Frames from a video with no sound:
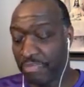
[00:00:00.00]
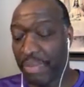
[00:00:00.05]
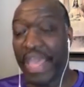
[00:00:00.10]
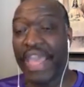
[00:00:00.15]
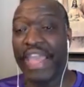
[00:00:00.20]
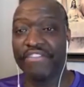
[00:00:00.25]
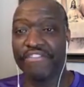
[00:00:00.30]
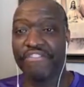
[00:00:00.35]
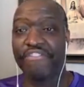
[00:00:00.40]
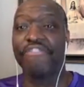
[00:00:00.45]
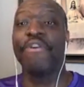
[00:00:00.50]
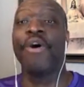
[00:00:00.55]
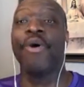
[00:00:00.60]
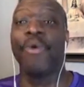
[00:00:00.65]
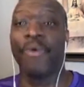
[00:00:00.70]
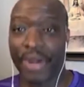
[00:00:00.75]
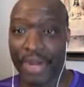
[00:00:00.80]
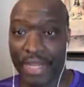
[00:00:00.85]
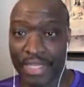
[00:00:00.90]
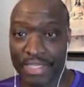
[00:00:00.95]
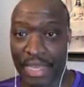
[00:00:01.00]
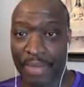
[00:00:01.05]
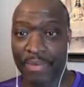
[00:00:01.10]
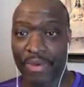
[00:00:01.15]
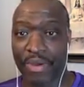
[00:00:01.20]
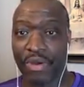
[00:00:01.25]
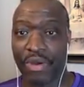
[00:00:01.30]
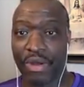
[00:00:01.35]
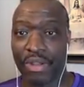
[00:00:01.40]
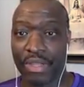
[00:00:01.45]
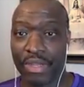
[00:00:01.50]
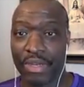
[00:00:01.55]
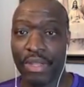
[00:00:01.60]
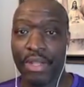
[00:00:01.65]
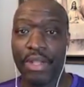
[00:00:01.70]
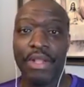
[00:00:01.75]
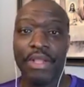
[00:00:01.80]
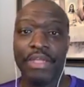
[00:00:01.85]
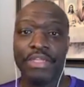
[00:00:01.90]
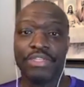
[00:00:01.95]
it forward, as I would call it,
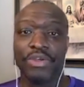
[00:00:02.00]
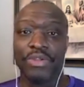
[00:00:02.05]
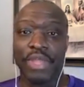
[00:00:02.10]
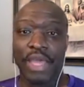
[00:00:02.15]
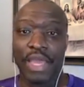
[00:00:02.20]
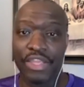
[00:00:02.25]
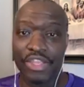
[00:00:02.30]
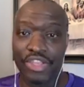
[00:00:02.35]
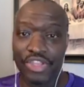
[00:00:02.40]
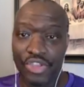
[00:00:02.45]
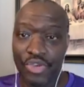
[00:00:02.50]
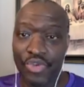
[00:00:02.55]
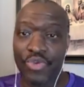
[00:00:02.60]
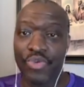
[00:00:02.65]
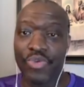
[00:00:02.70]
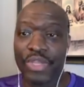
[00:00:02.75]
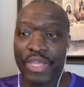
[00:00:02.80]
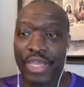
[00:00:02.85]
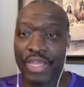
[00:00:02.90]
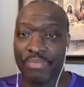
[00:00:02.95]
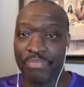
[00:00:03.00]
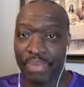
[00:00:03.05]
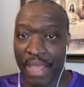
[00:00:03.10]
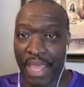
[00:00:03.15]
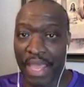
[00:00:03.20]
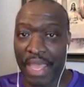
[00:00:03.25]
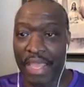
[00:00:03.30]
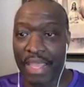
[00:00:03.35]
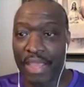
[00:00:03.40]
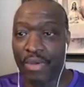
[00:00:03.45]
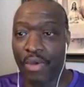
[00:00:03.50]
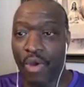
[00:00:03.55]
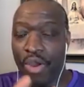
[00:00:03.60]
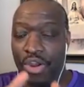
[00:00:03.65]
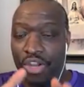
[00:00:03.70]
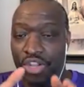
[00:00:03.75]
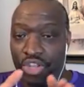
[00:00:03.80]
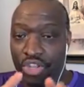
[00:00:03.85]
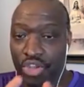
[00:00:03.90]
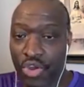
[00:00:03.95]
so that you can pay
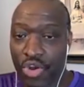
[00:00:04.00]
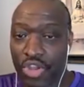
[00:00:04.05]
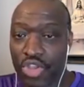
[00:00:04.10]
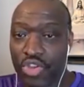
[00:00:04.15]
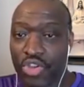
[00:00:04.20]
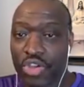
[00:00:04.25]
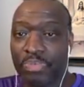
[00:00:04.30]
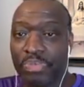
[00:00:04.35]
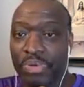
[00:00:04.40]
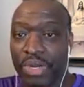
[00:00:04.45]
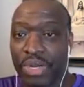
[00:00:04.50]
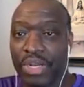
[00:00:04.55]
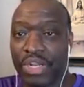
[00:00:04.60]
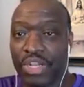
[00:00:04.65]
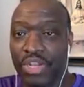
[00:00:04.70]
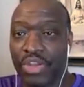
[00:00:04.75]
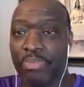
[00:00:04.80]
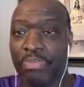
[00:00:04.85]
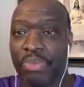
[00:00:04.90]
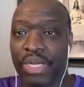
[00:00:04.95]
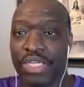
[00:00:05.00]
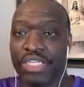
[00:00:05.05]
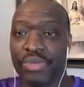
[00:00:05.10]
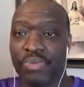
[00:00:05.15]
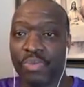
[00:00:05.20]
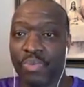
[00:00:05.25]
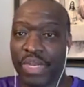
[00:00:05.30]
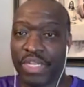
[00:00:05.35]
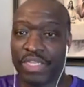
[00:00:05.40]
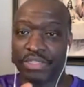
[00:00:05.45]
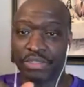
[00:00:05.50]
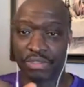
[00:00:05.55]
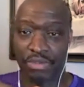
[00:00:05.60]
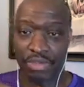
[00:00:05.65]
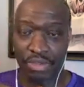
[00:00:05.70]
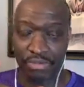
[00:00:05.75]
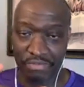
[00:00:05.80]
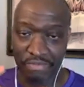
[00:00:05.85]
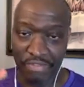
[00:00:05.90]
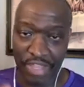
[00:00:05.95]
on you can put it in your budget when it's
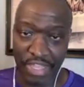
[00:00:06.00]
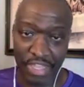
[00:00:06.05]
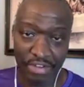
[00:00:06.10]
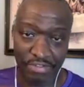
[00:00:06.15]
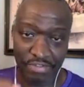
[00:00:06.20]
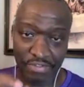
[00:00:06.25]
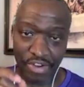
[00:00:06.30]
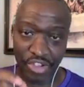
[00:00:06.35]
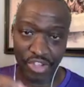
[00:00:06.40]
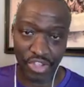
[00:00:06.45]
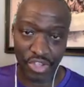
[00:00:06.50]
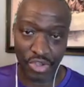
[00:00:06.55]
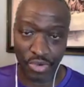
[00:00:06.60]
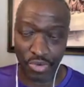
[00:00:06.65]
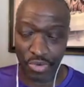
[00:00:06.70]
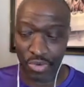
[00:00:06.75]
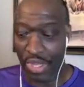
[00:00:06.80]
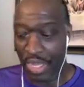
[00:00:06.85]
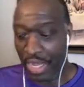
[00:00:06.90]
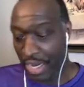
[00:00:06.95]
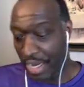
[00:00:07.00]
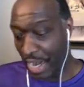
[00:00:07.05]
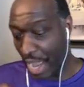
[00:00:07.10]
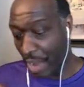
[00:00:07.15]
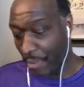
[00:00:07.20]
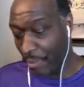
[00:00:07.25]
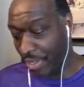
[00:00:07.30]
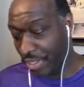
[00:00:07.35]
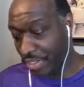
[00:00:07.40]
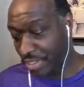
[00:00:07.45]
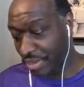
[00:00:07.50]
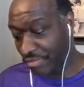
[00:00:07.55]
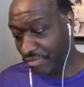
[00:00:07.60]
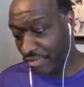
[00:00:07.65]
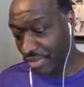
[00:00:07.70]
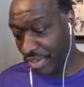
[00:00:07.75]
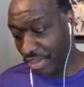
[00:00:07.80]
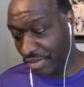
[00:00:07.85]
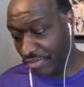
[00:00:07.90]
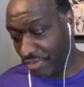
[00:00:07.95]
convenient for you, not when it's
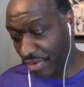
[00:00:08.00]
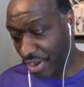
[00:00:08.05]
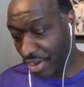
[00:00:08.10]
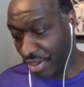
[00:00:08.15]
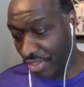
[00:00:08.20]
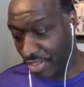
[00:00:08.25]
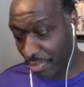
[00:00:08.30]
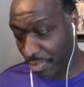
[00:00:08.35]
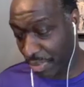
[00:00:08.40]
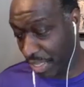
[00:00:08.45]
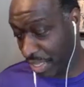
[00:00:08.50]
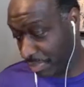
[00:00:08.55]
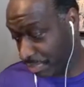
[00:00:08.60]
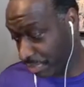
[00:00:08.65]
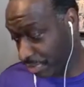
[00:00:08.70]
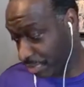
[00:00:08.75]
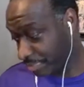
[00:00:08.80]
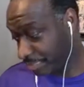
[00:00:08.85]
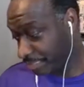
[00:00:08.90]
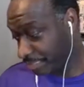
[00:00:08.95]
convenient for other people.